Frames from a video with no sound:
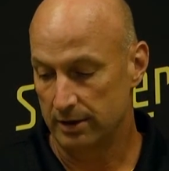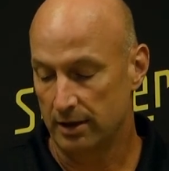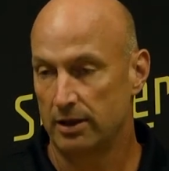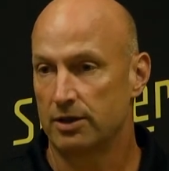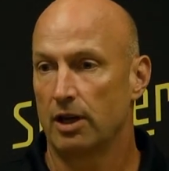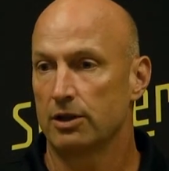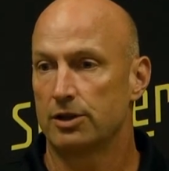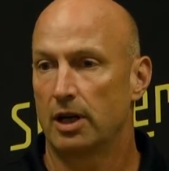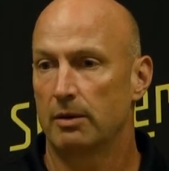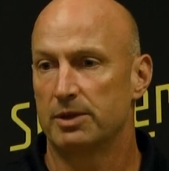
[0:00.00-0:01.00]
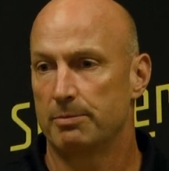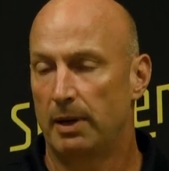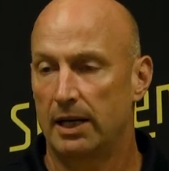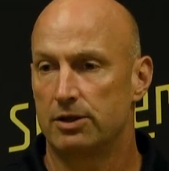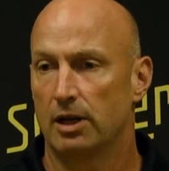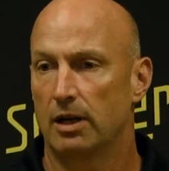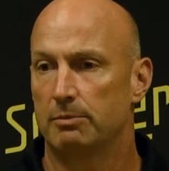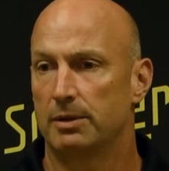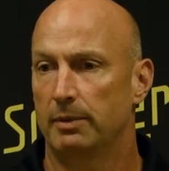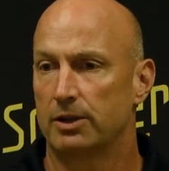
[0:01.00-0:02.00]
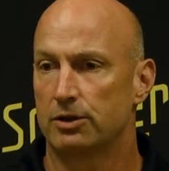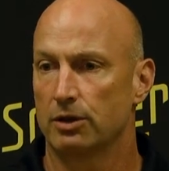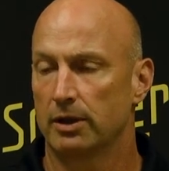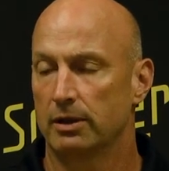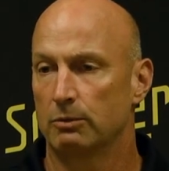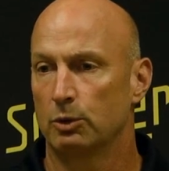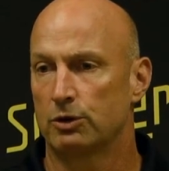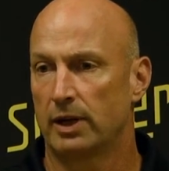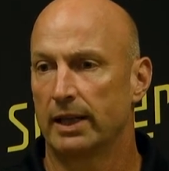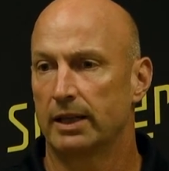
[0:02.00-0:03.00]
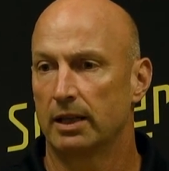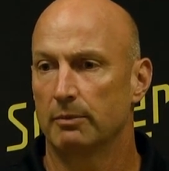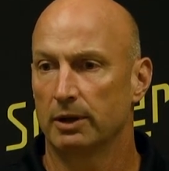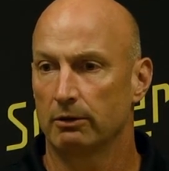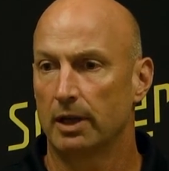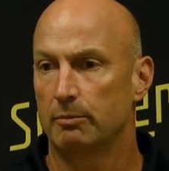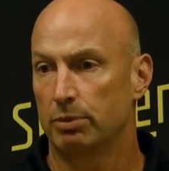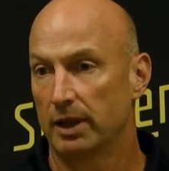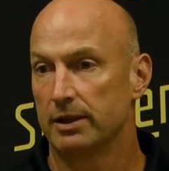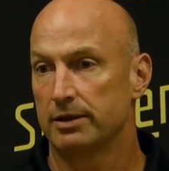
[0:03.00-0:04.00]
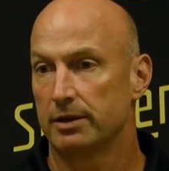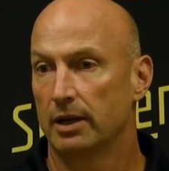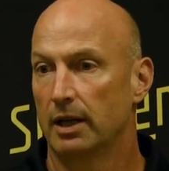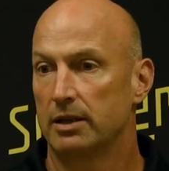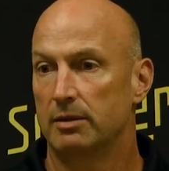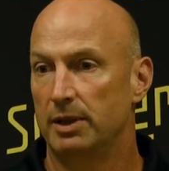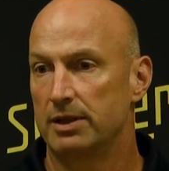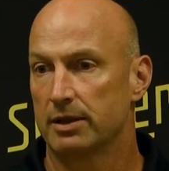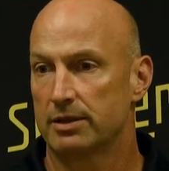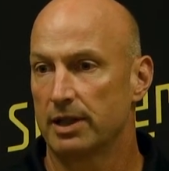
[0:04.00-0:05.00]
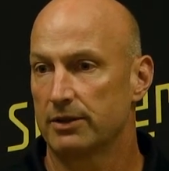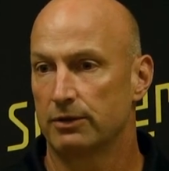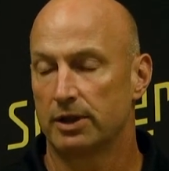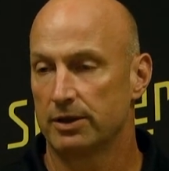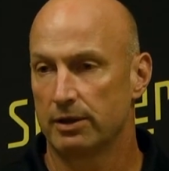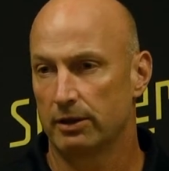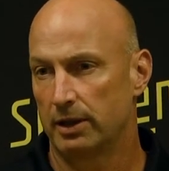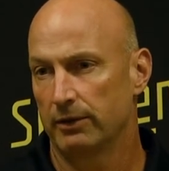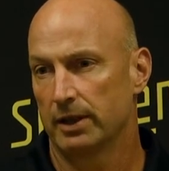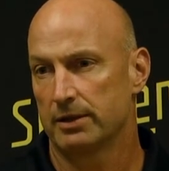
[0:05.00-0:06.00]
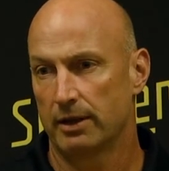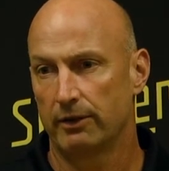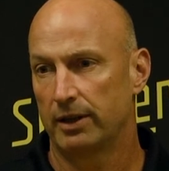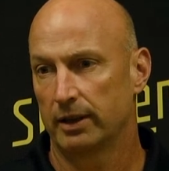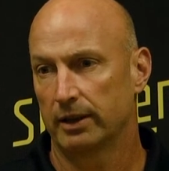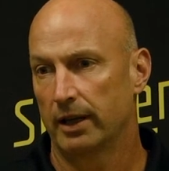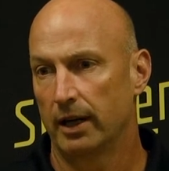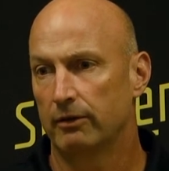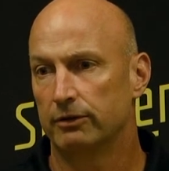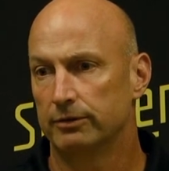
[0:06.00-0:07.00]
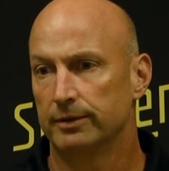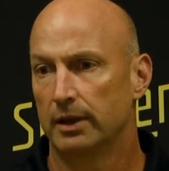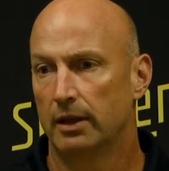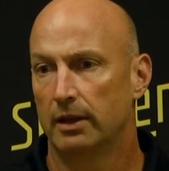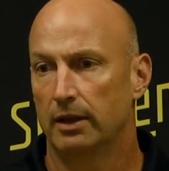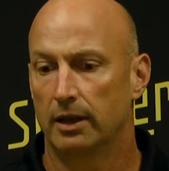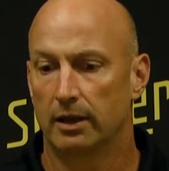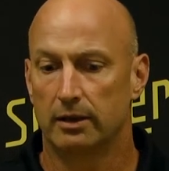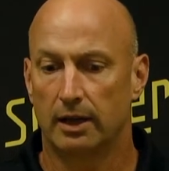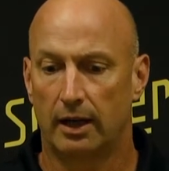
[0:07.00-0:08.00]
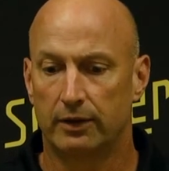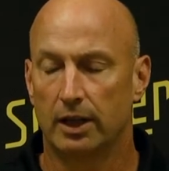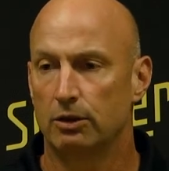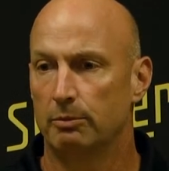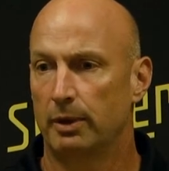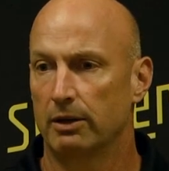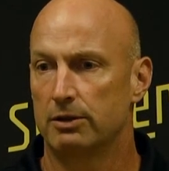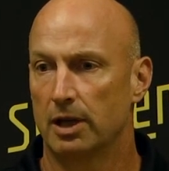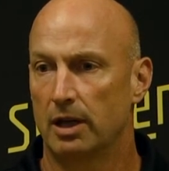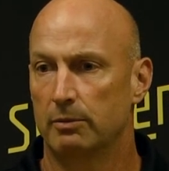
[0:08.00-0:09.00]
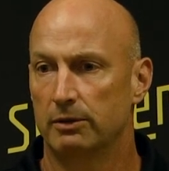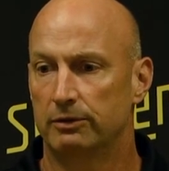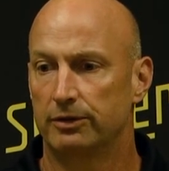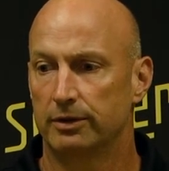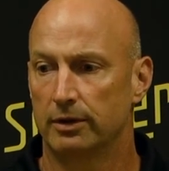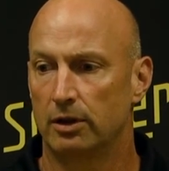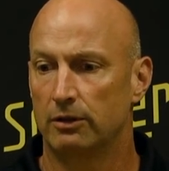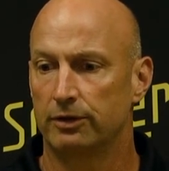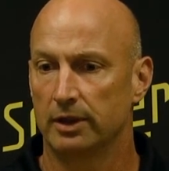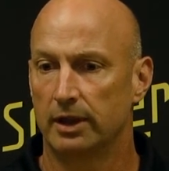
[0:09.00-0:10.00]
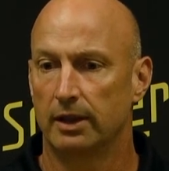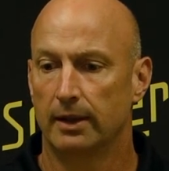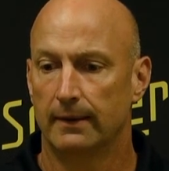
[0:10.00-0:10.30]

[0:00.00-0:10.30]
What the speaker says: it's our job, it's my job to make sure that we're trying to get them in the right place to be successful, because they're giving us everything they have. And I've got to do a better job of hopefully